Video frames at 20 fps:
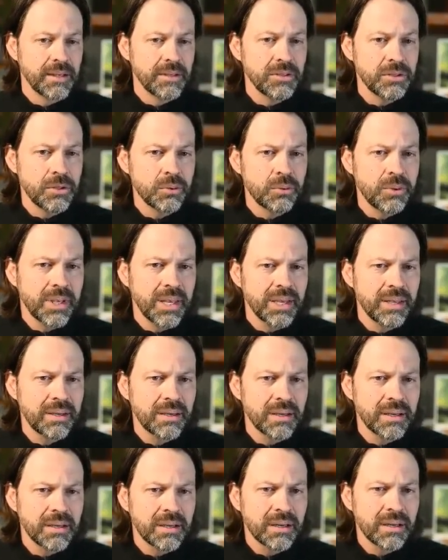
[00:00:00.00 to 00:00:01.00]
you
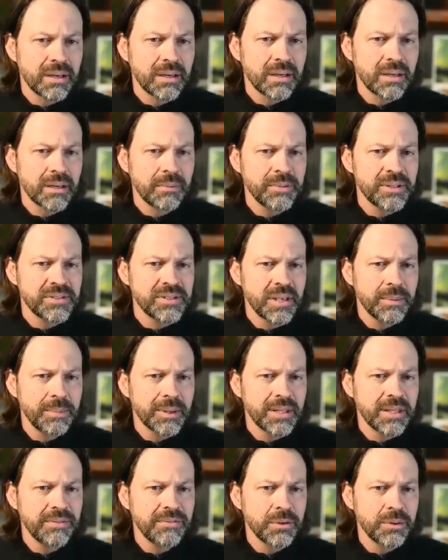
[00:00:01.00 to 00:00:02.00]
can, uh, let me see, I
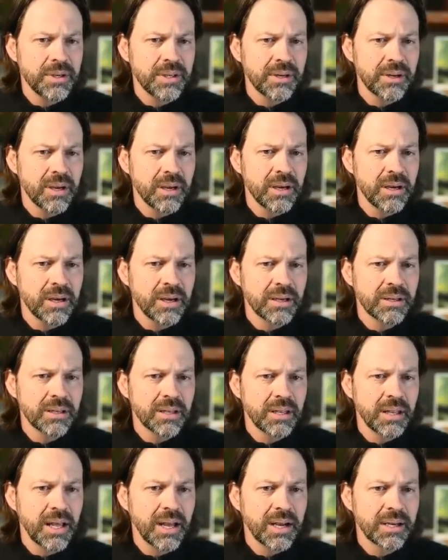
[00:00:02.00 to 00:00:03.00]
believe you can
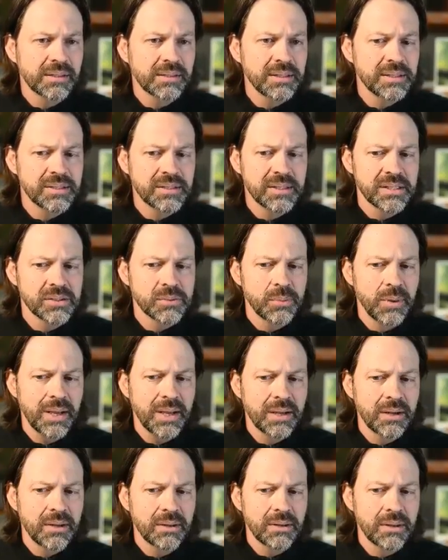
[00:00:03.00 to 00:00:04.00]
unlock this as
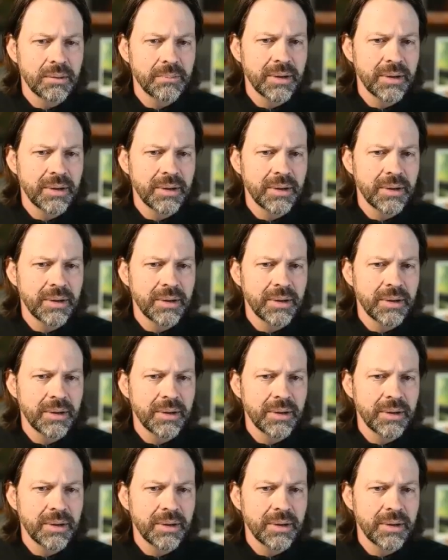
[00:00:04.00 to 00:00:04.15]
well.